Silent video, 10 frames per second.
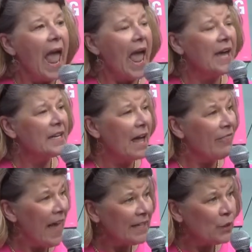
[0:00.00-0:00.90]
And
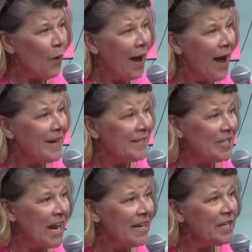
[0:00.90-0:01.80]
that's why I
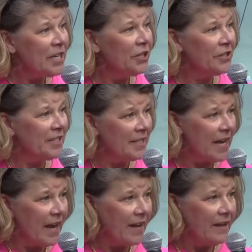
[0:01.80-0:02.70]
stand here
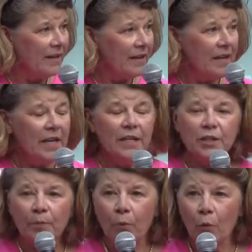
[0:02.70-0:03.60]
today in
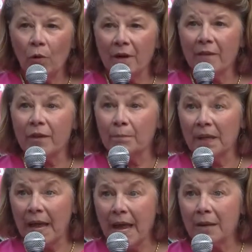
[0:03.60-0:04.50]
support of the
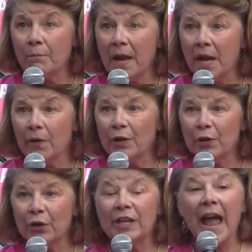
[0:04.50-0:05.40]
Planned
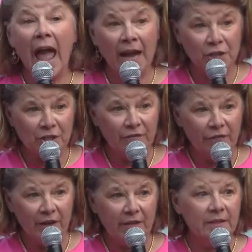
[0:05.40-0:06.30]
Parenthood Action
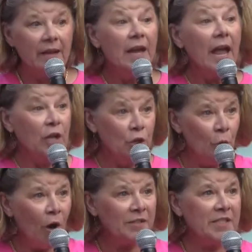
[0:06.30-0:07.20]
Fund. And
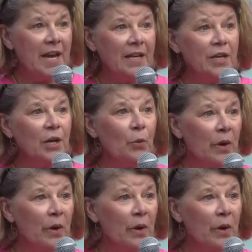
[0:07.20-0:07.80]
you all stand here